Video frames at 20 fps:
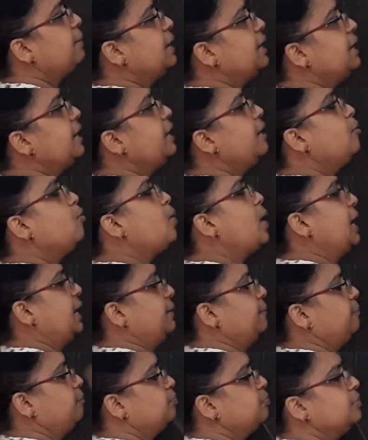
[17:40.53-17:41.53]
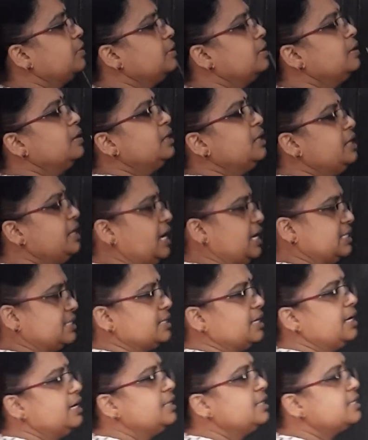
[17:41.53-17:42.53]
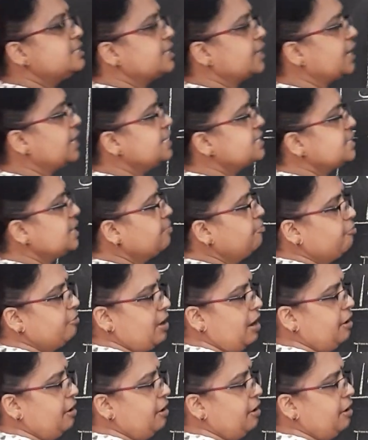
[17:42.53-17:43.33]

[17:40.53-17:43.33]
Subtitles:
by 1. Yes, in the second step we